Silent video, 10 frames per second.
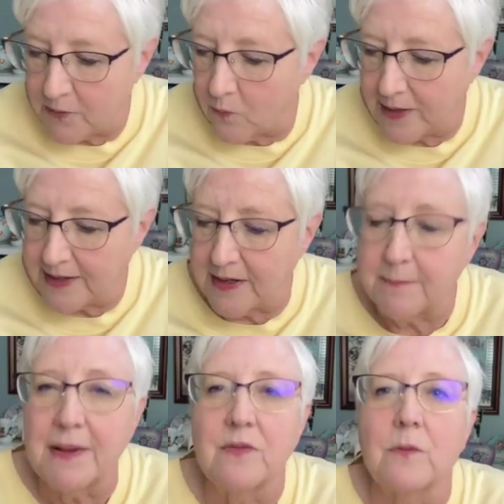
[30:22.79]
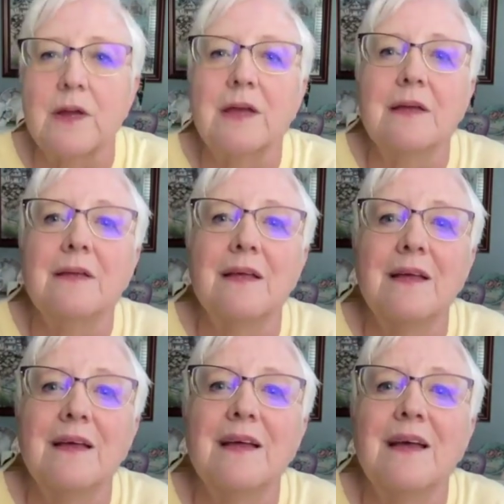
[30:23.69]
put any white on it, by the way.
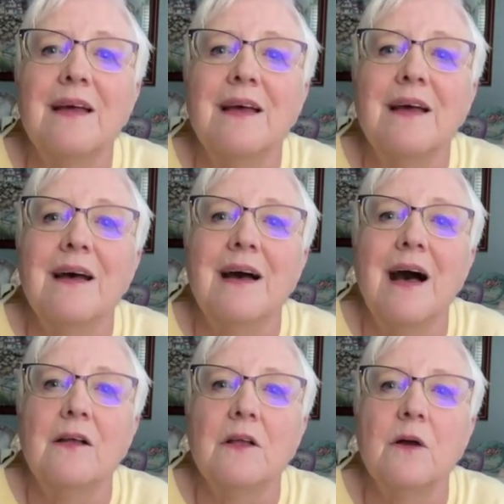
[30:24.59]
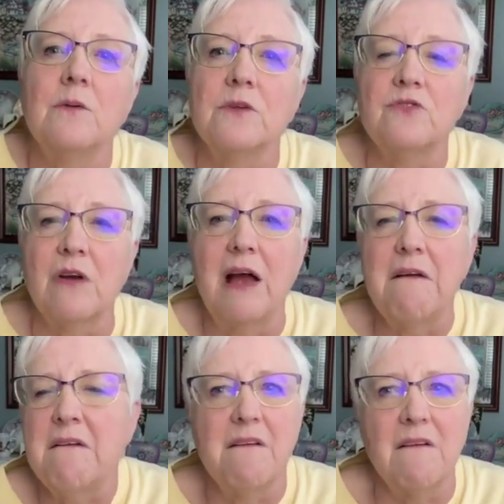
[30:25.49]
How long will it
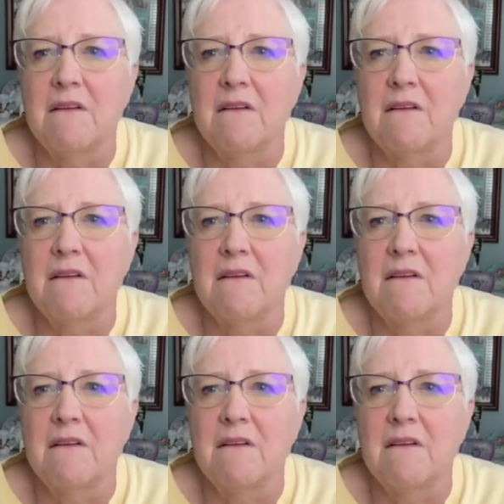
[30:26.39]
dry?